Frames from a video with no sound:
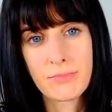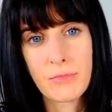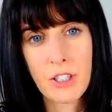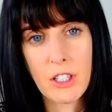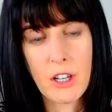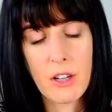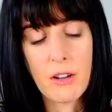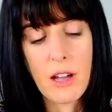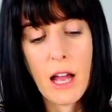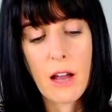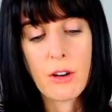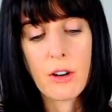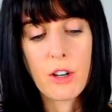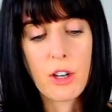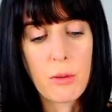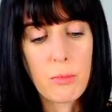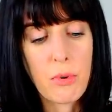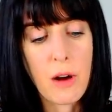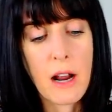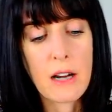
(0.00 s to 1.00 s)
You know, how can
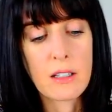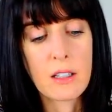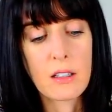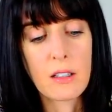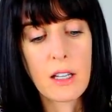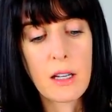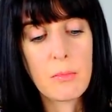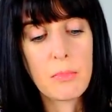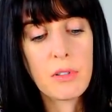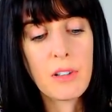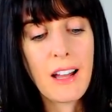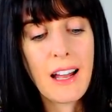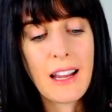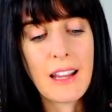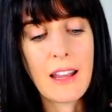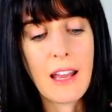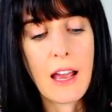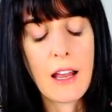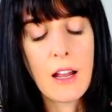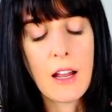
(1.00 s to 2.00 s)
you practically
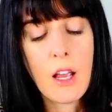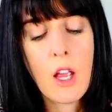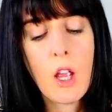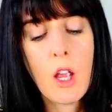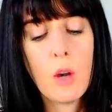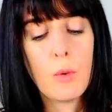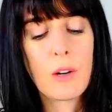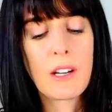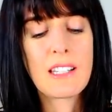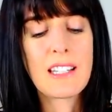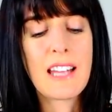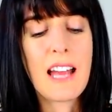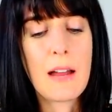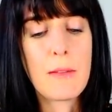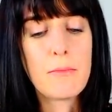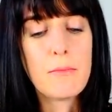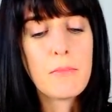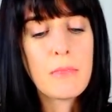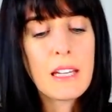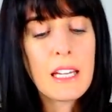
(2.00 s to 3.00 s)
apply that? What does
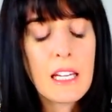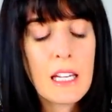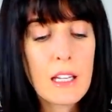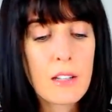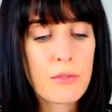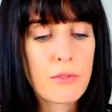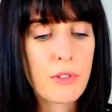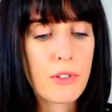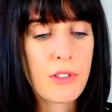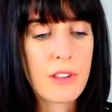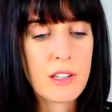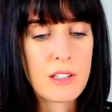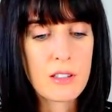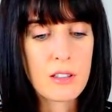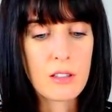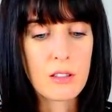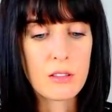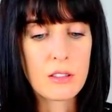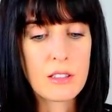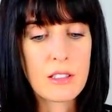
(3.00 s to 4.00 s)
that mean for
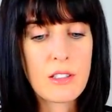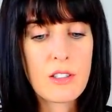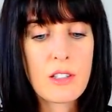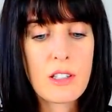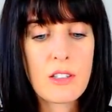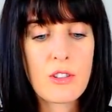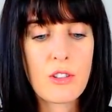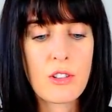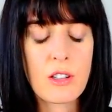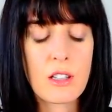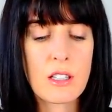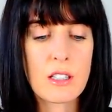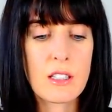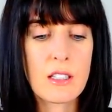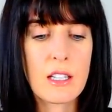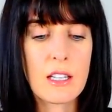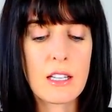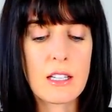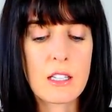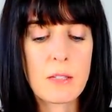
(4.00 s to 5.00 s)
this little decision that's
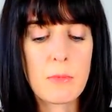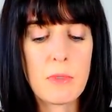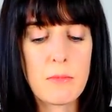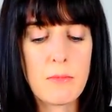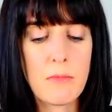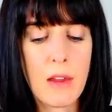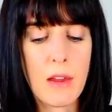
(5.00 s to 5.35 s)
needing to be